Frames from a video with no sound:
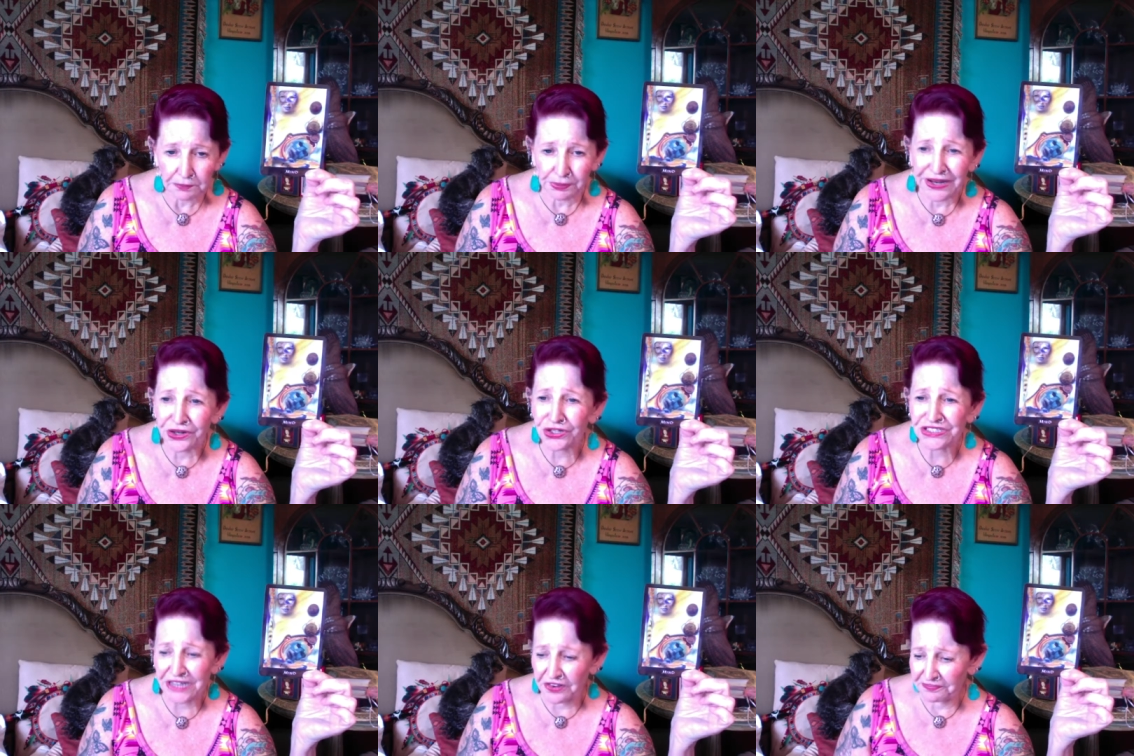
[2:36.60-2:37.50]
bring
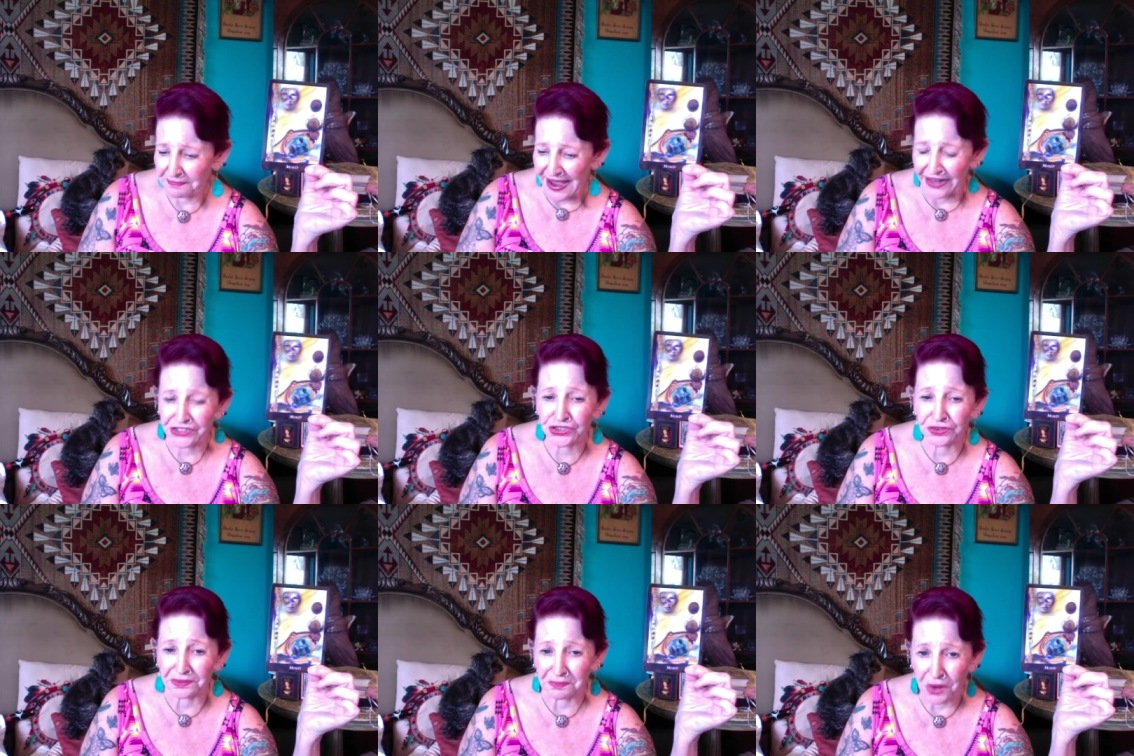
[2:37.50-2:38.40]
yourself back
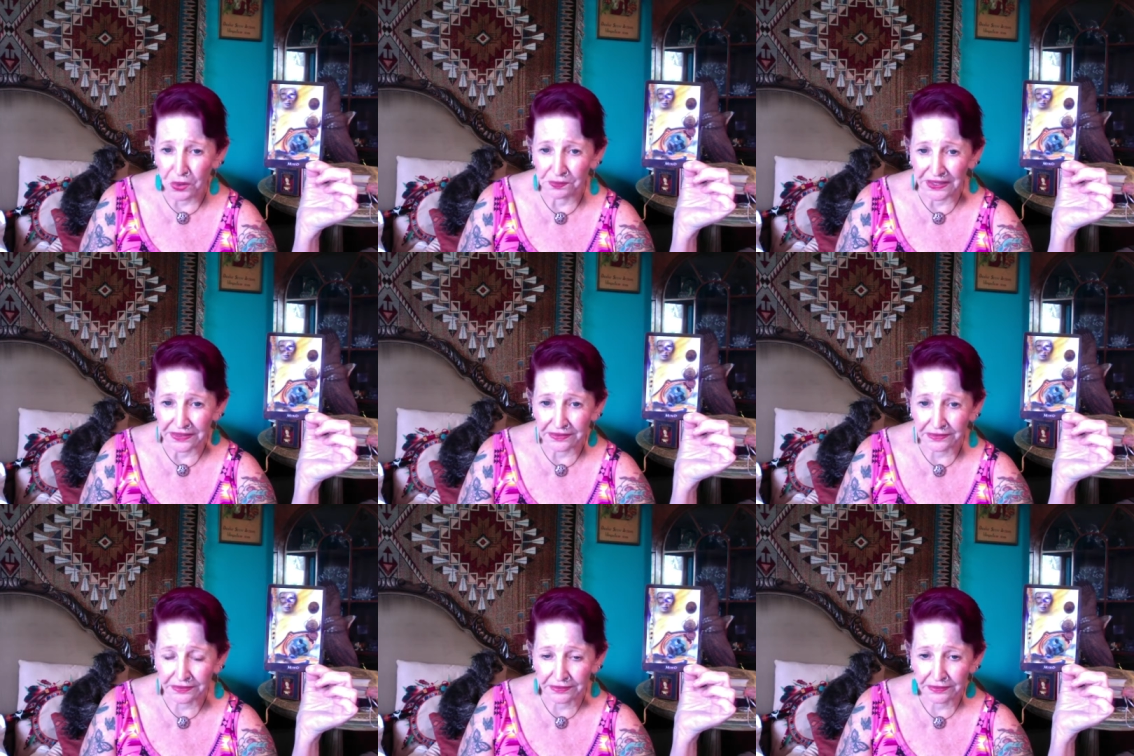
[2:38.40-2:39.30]
to the moment.
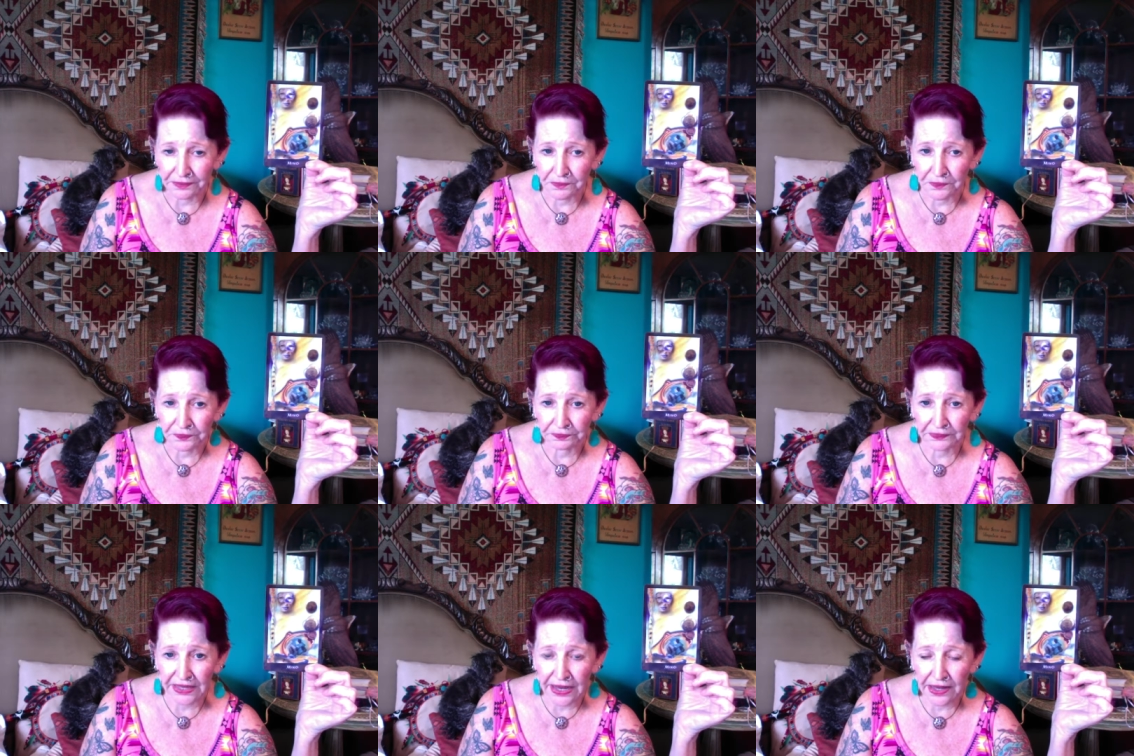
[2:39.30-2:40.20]

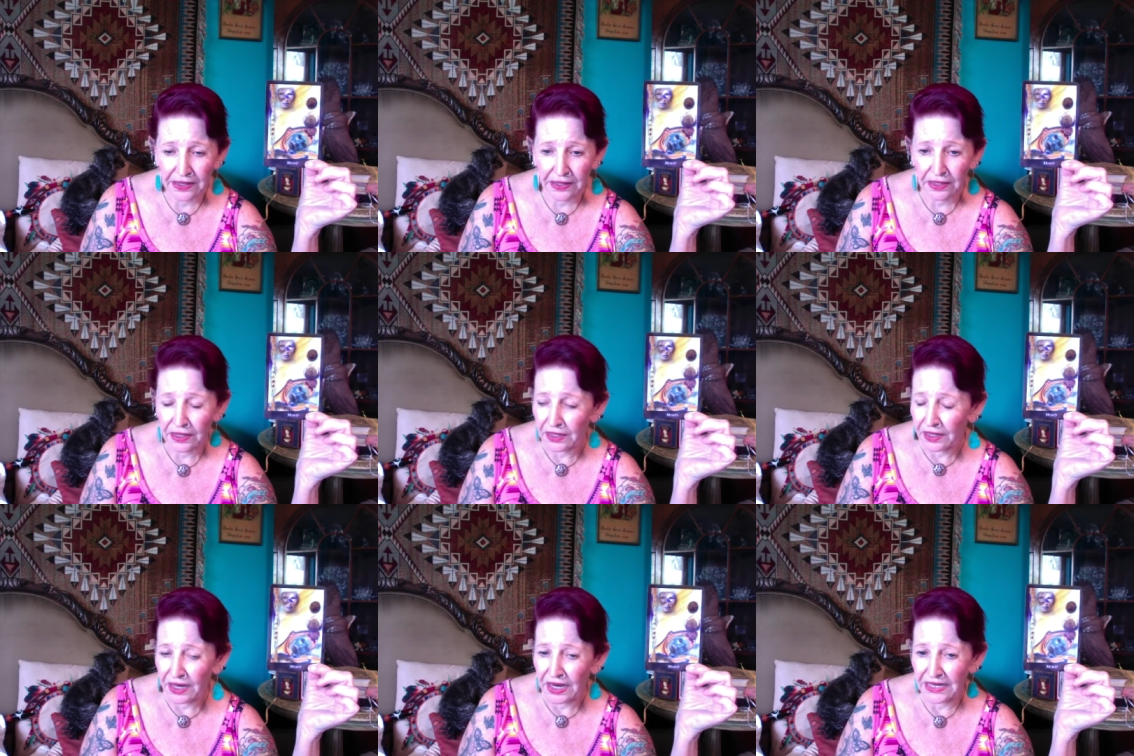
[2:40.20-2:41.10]
Okay?
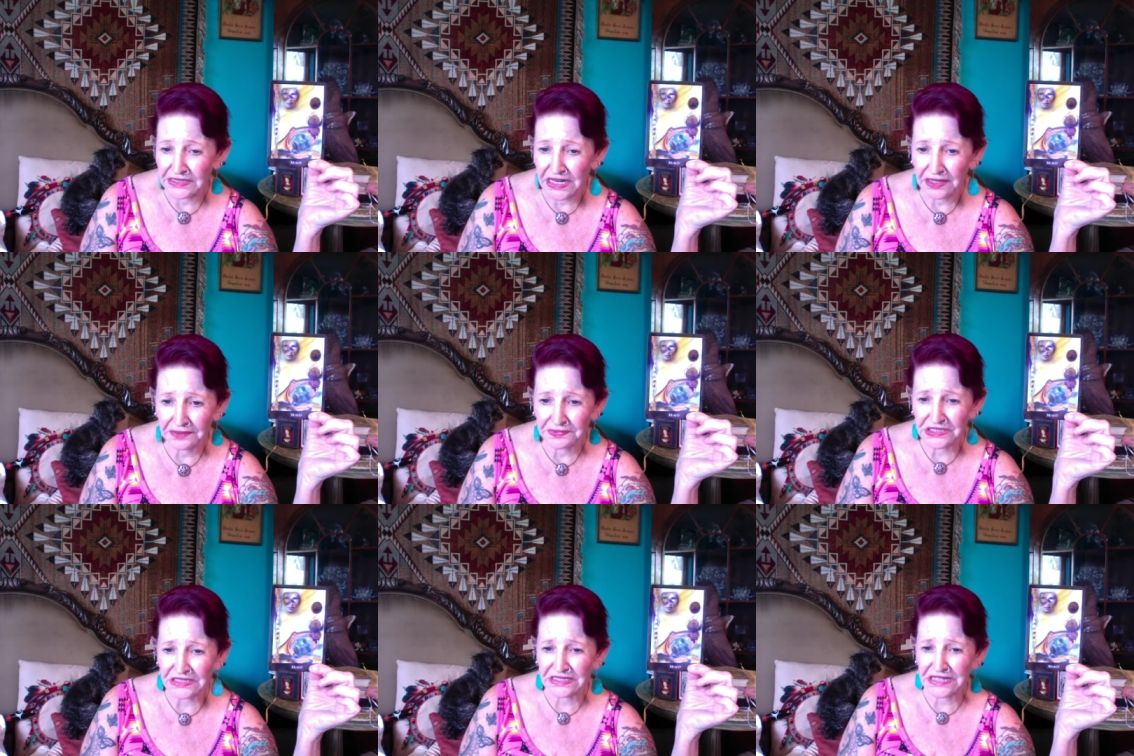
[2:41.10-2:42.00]
I tell them
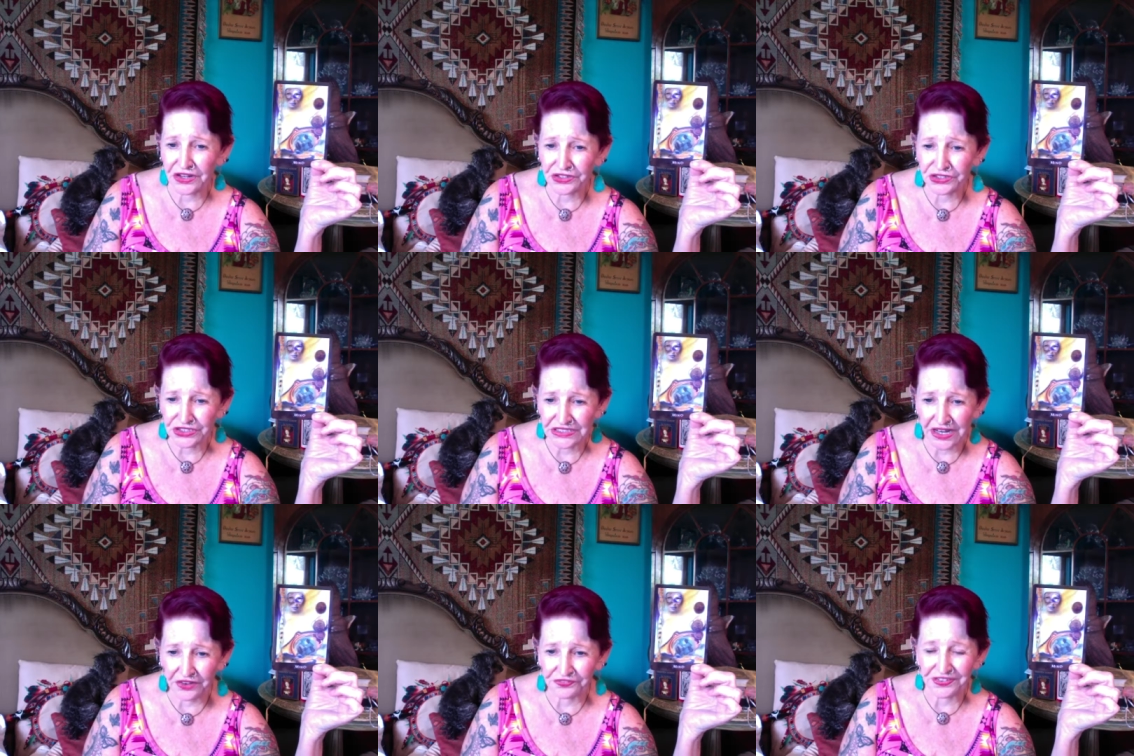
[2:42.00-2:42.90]
to tell
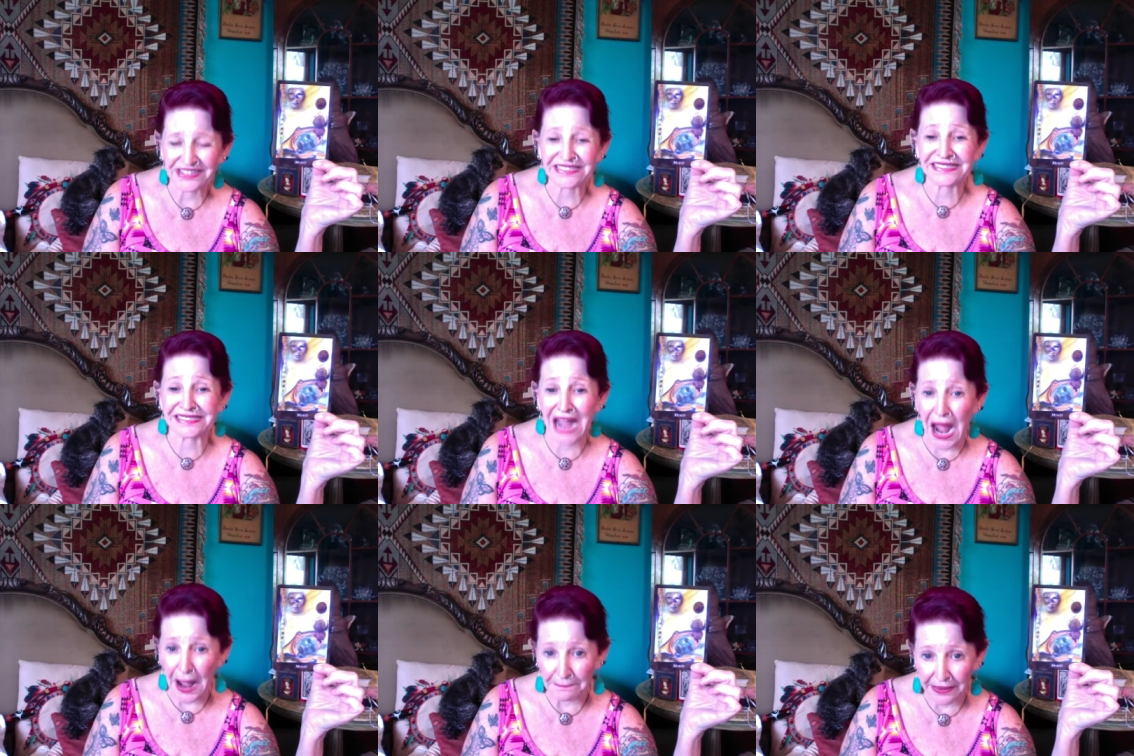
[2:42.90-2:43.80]
yourself,
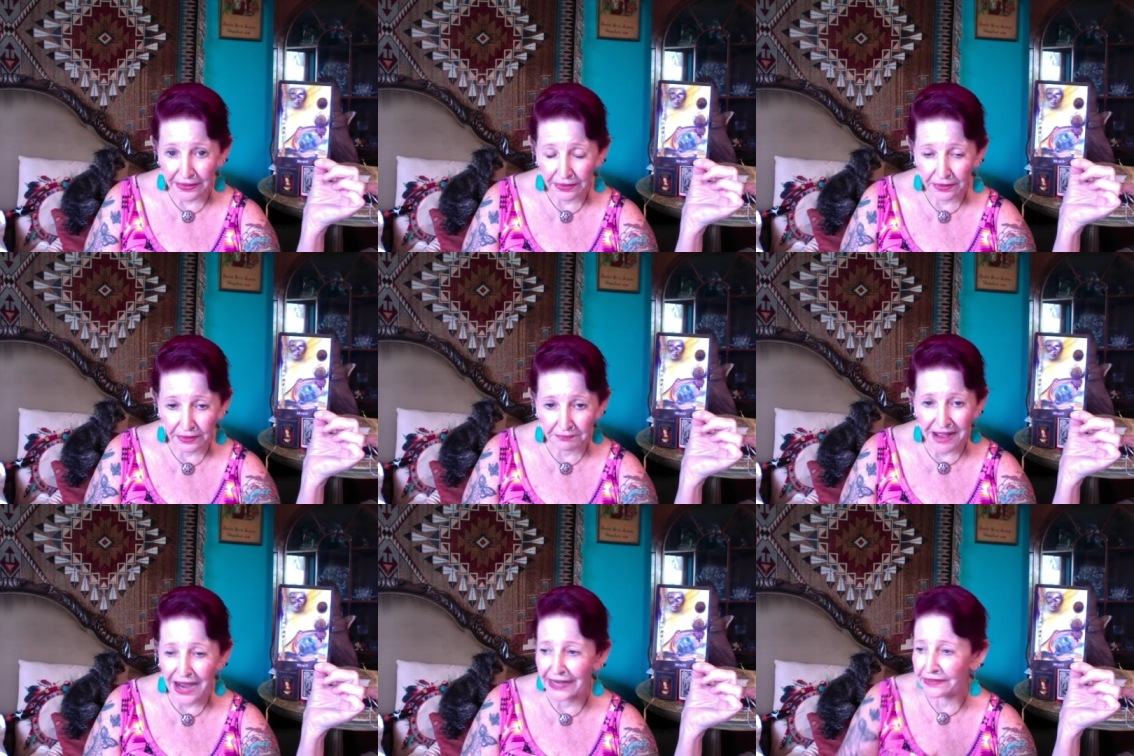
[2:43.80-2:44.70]
stop.
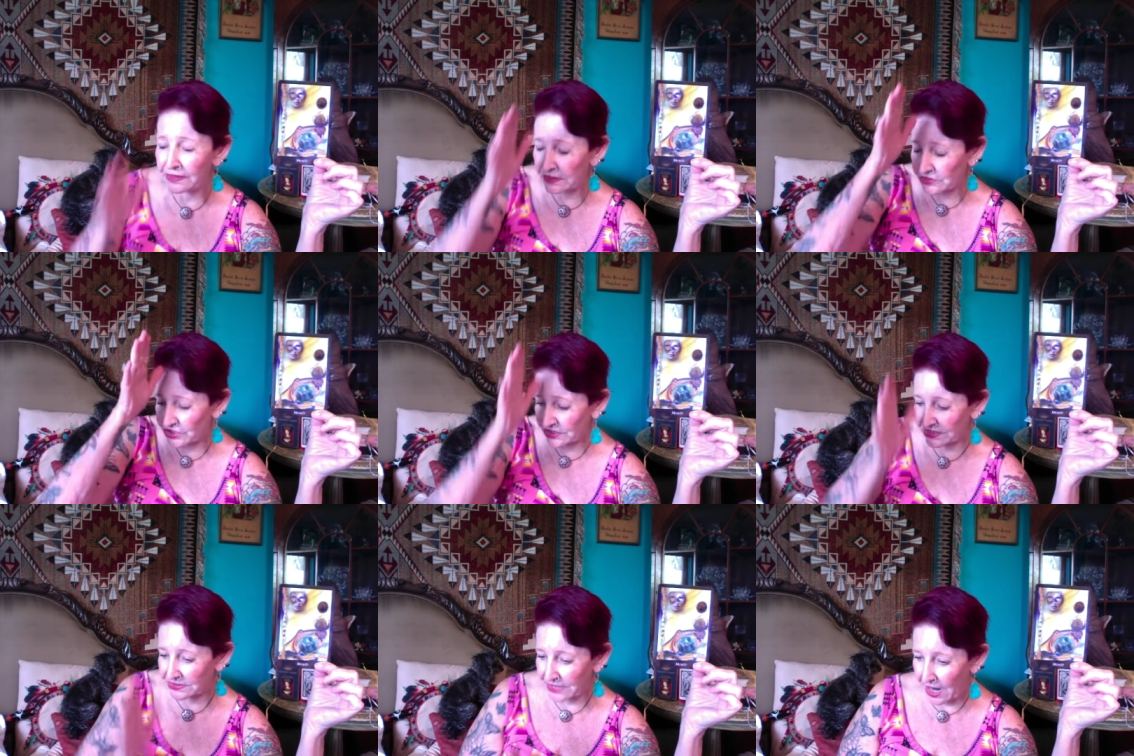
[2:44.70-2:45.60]
Mind, just
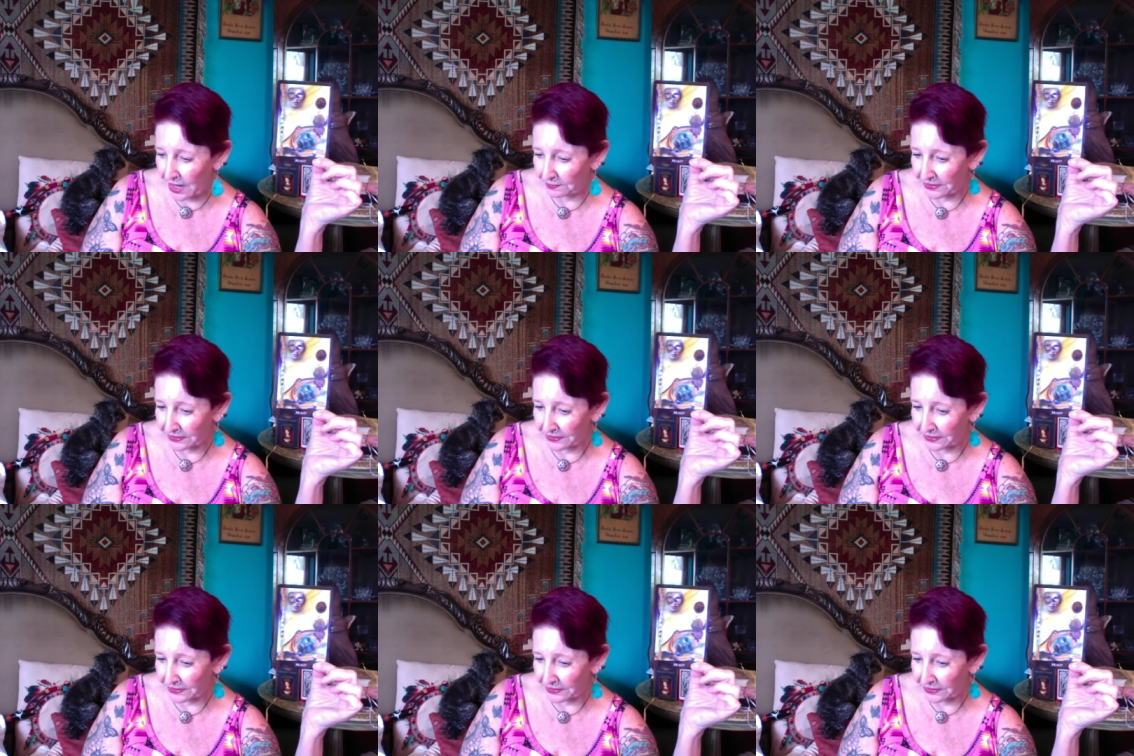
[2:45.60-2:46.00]
stop